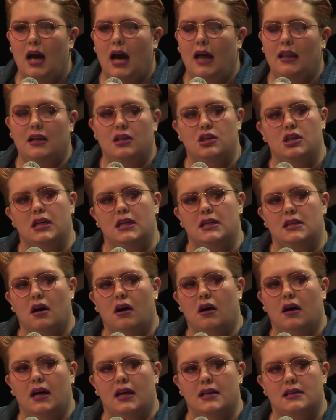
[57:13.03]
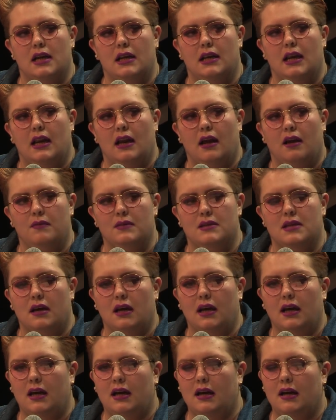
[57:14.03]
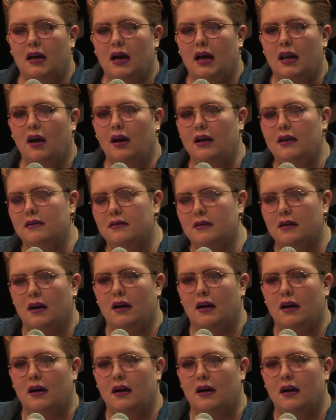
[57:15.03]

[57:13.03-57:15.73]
and then she died and then i was like and i,